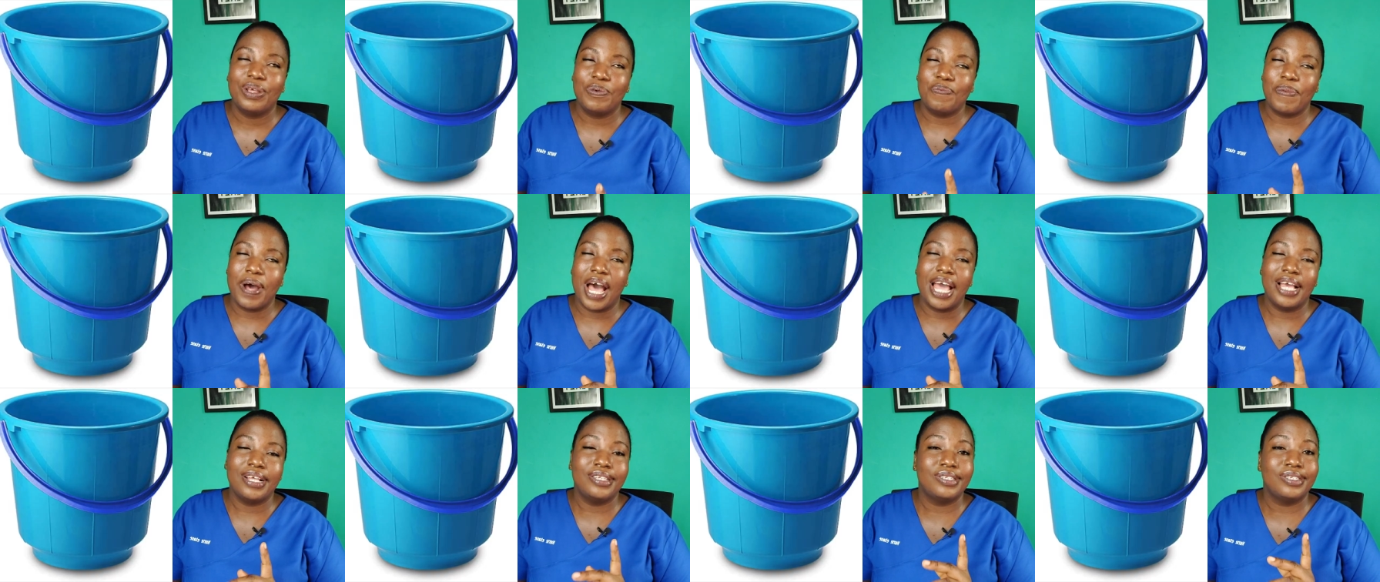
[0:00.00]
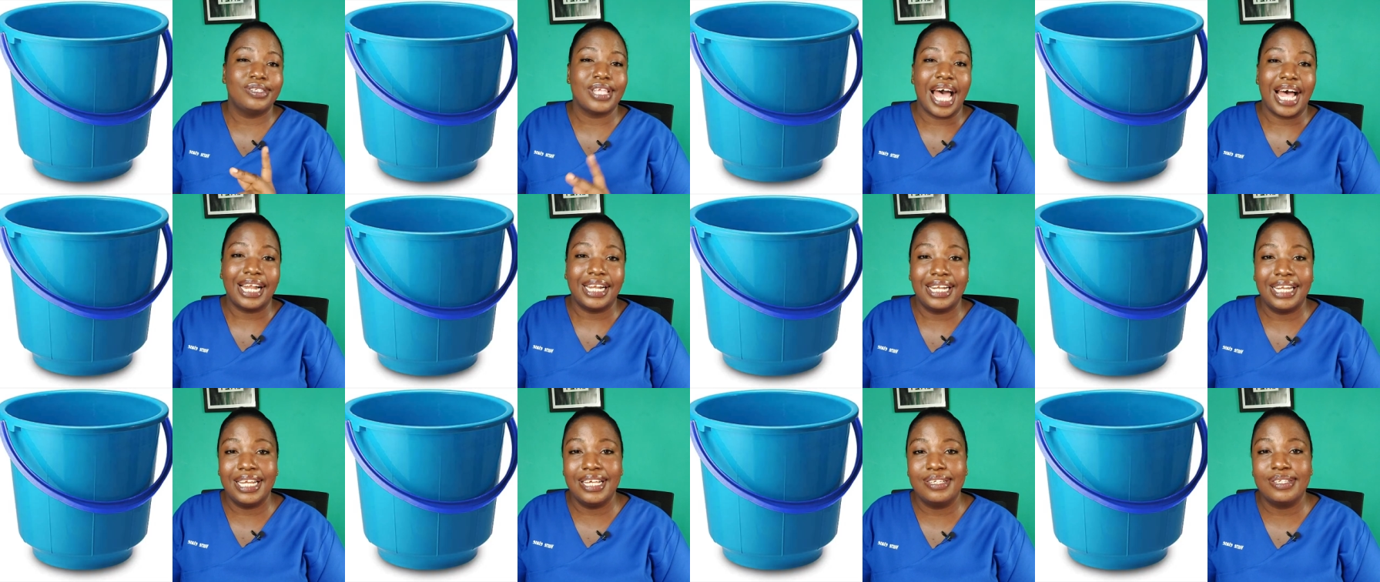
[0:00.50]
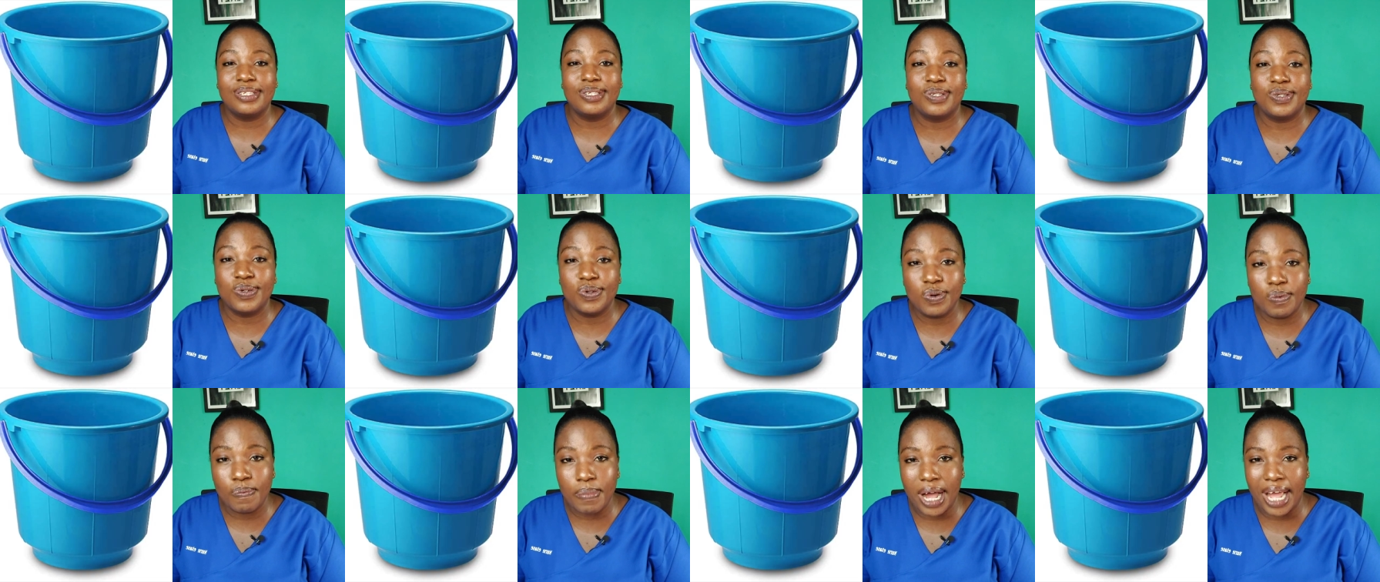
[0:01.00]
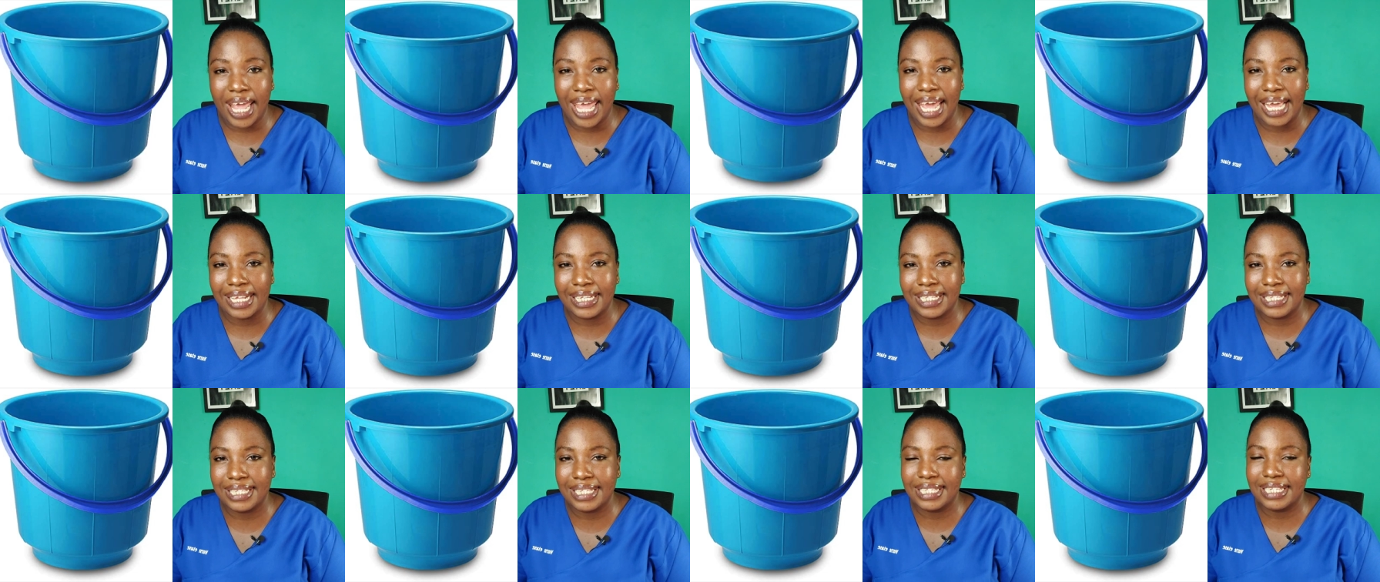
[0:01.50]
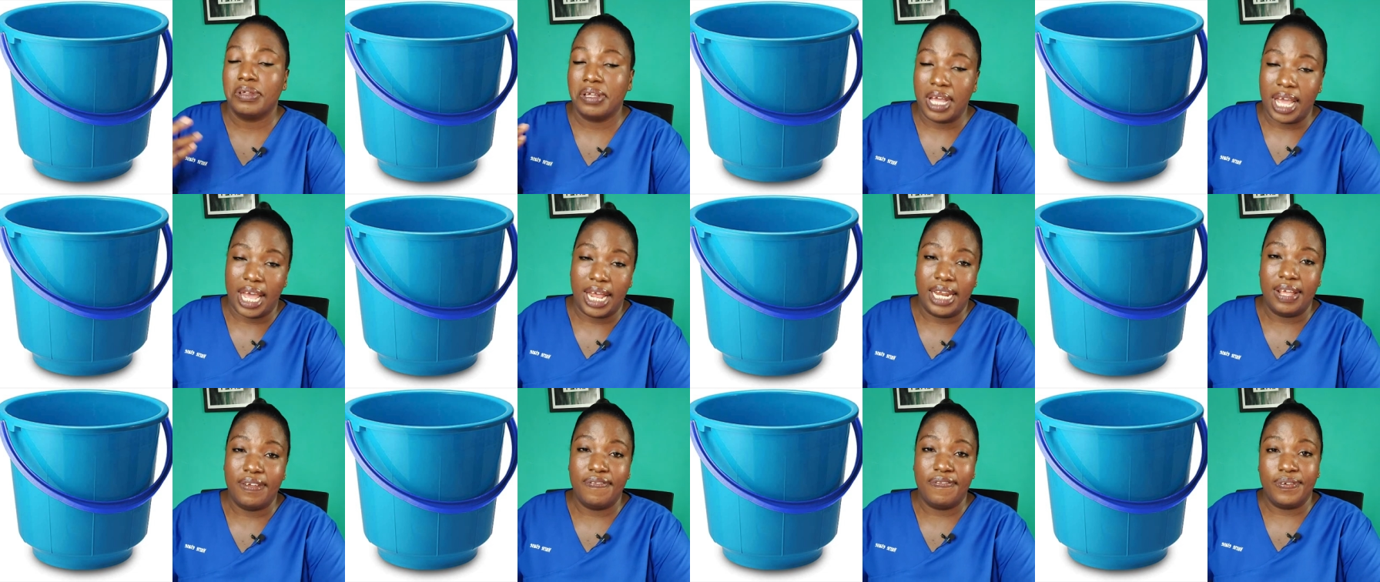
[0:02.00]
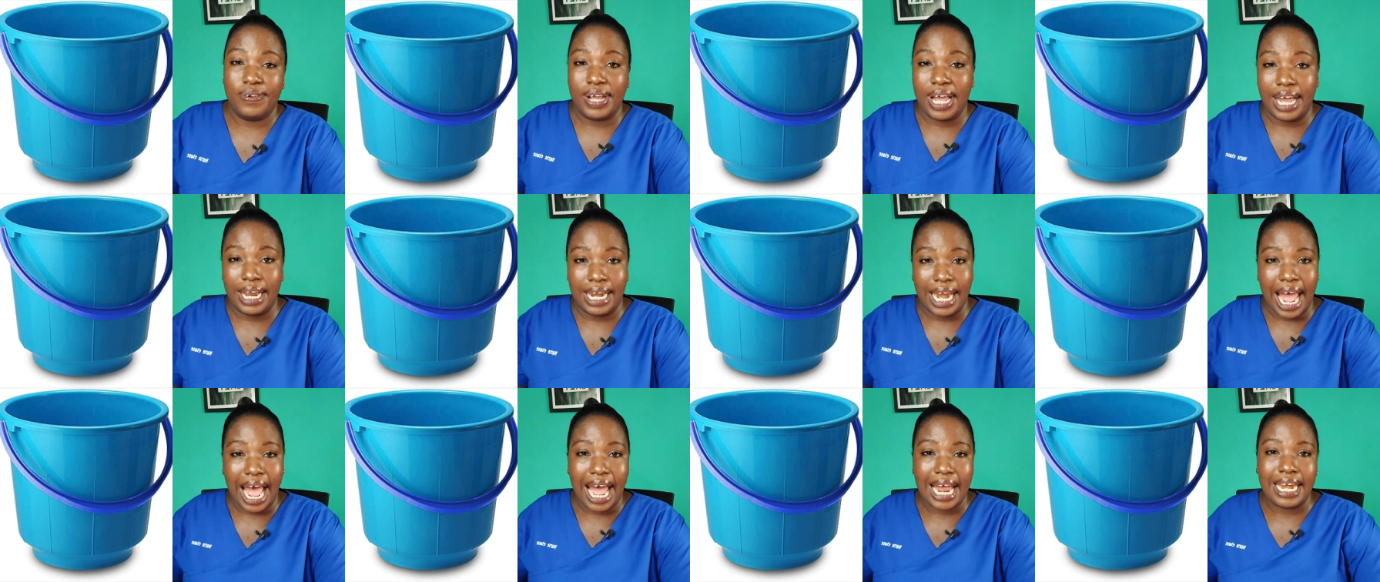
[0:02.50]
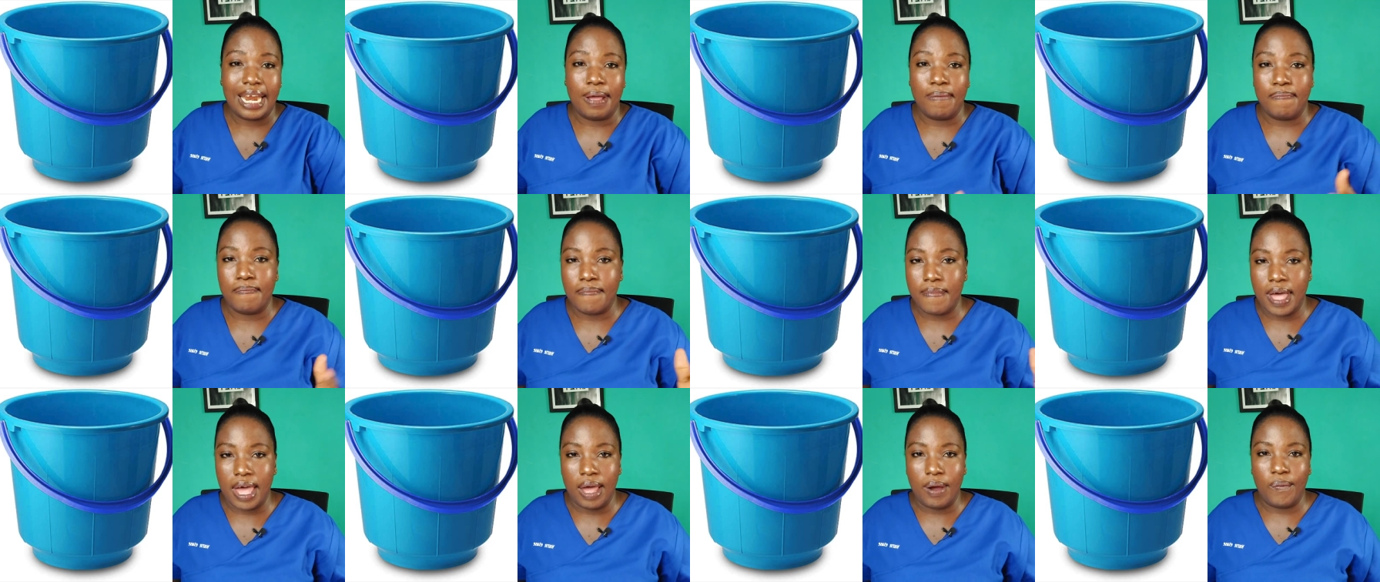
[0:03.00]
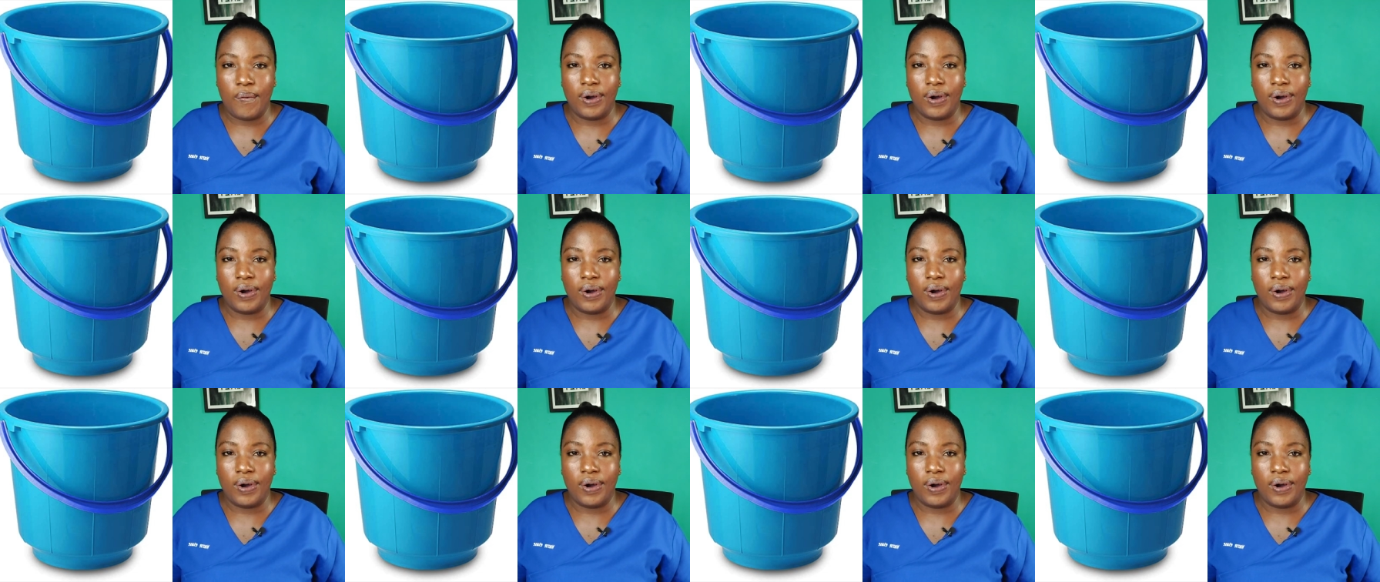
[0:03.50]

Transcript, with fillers: you buy at least two buckets and if you can add a, a